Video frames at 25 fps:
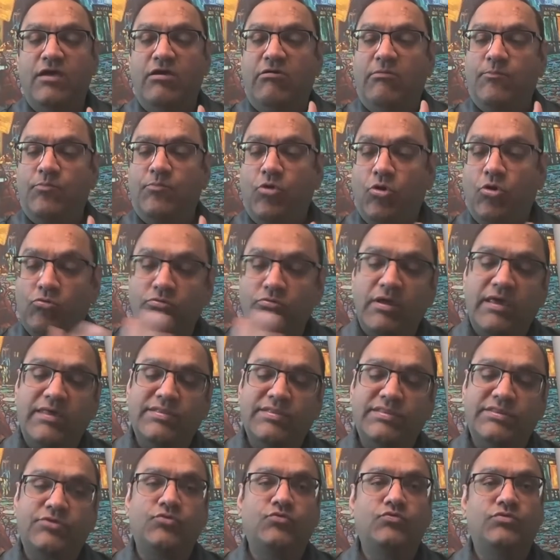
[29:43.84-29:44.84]

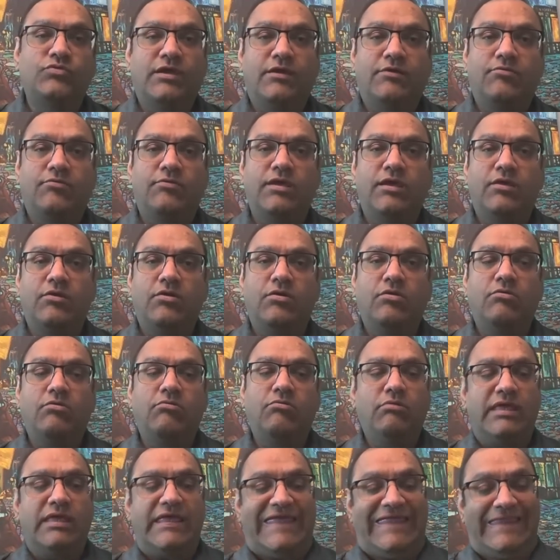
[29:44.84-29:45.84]
progressed through their career
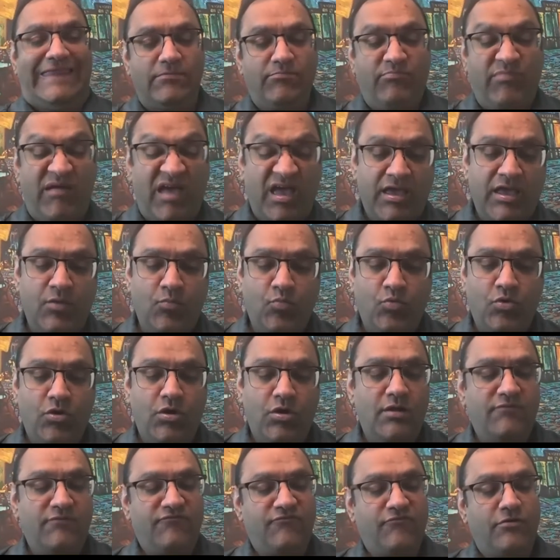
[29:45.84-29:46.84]
in the banking
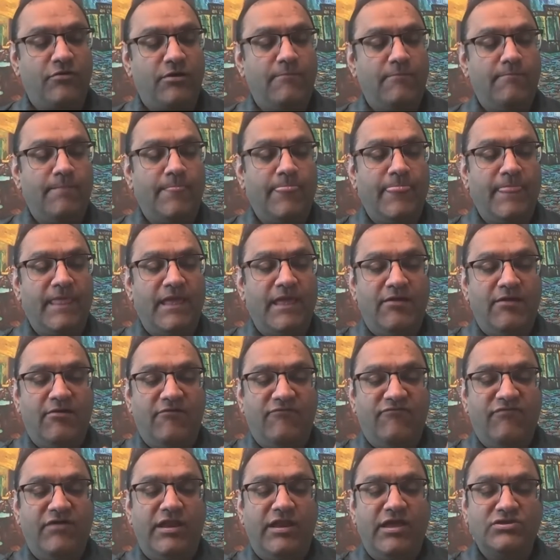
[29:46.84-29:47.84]
world from a
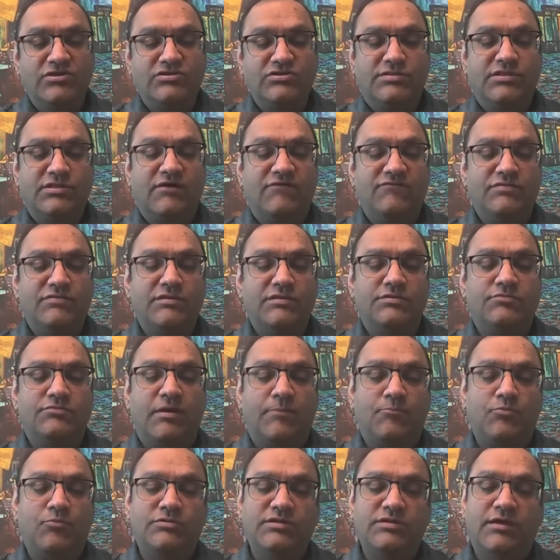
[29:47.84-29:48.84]
financial services
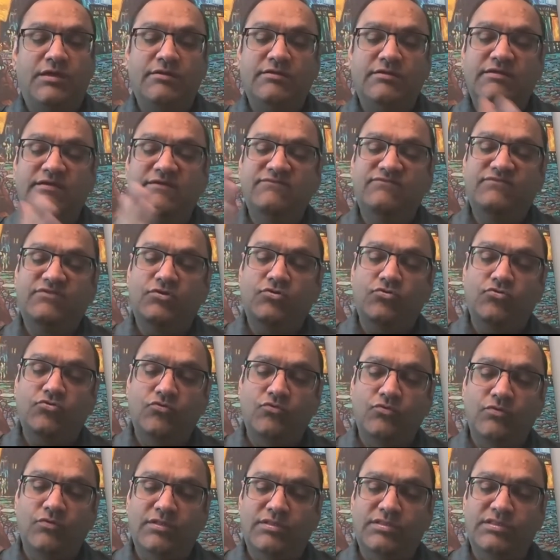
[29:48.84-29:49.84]
representative
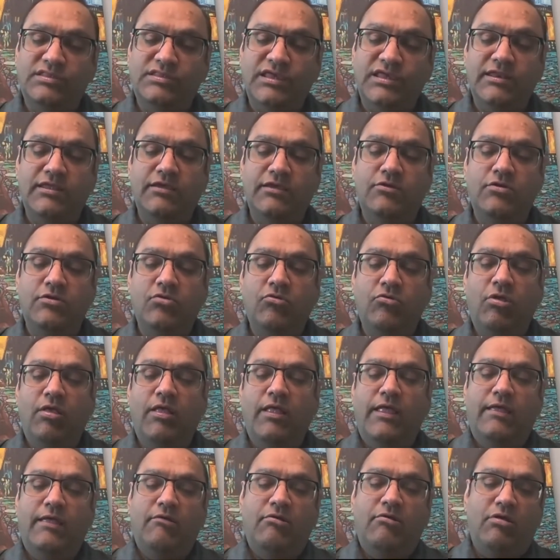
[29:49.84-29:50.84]
to a senior
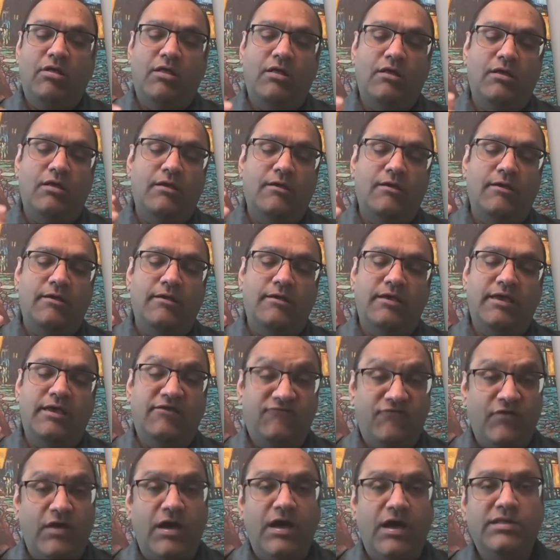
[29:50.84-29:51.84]

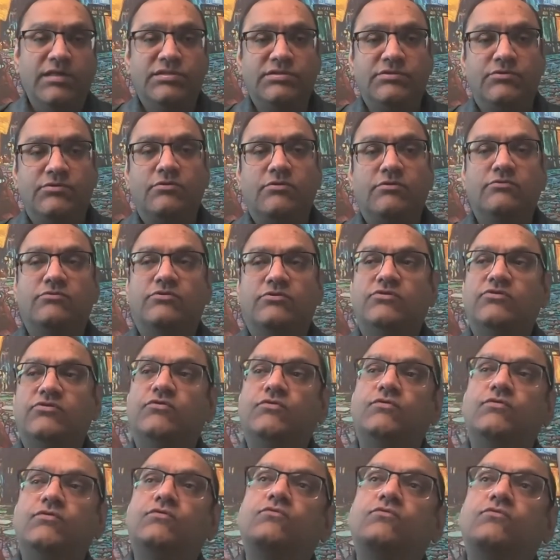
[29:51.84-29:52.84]
advisor
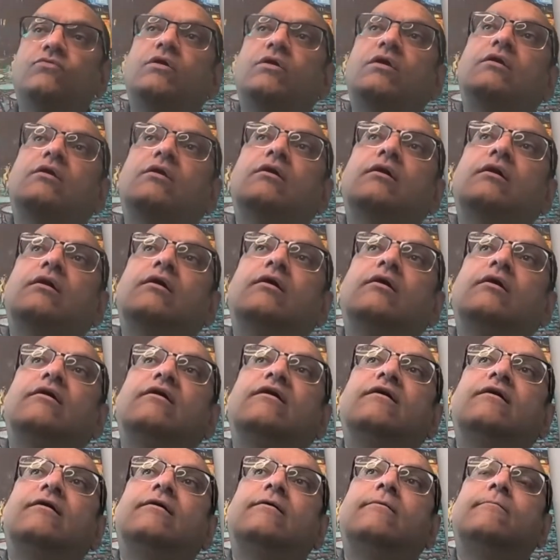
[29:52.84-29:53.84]
to
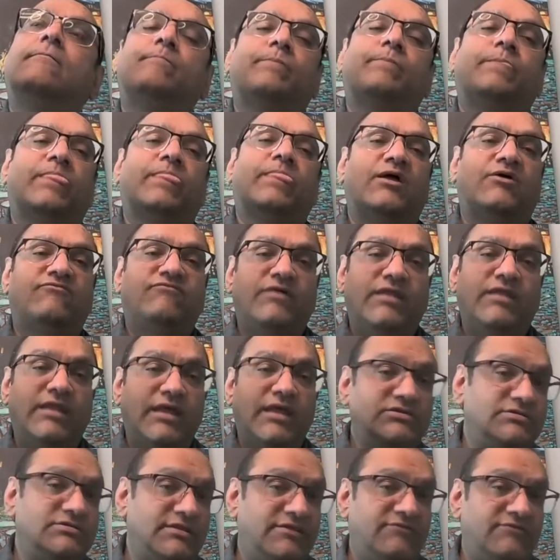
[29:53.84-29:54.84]
a
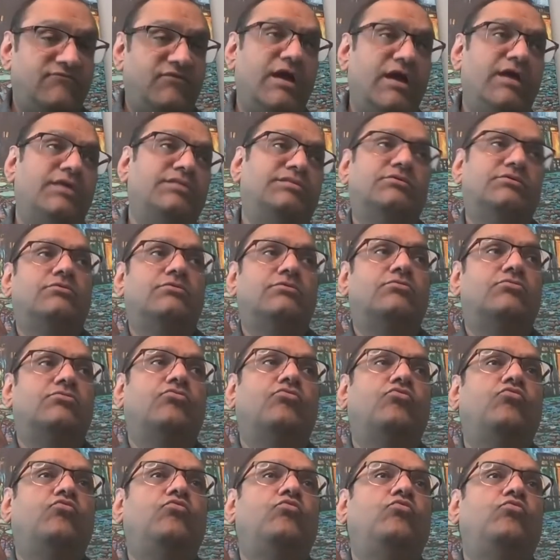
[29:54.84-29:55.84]
financial advisor
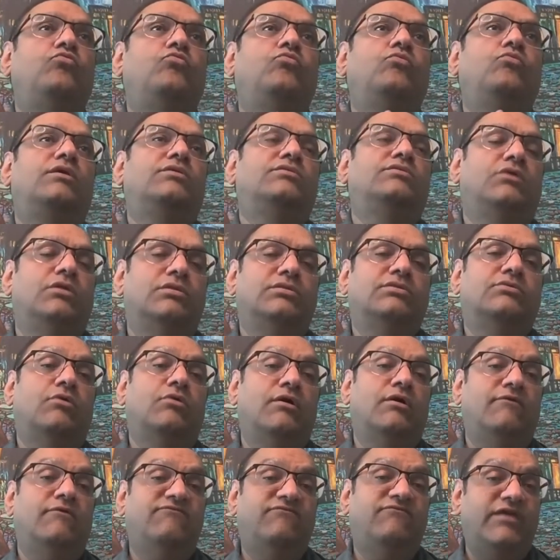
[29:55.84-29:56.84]
who is also
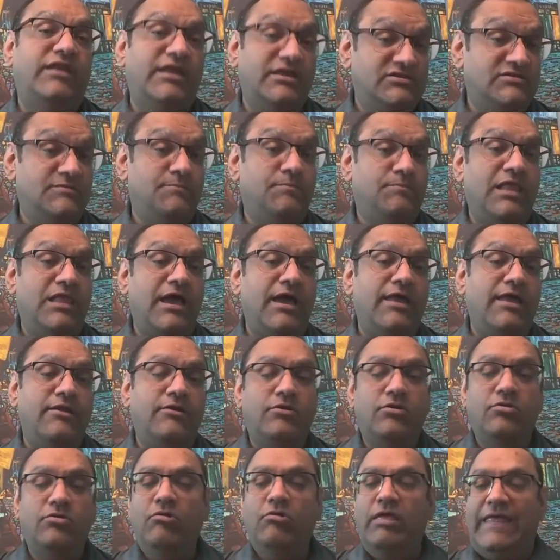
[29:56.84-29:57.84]
a financial
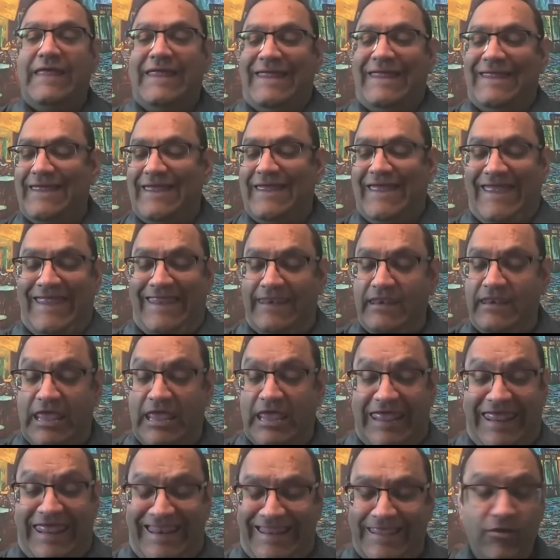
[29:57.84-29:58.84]
planner,
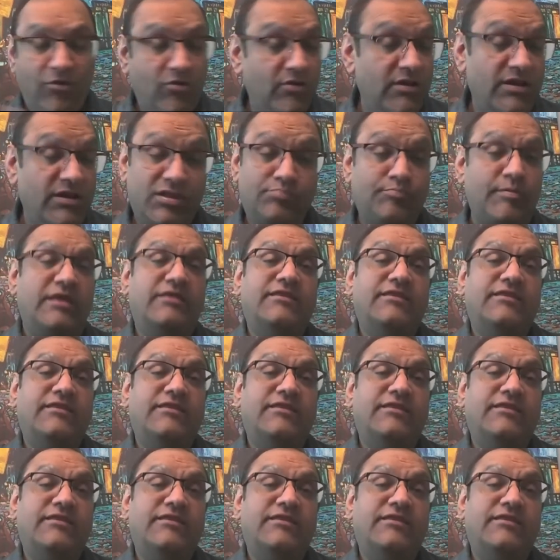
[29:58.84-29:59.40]
and you can expect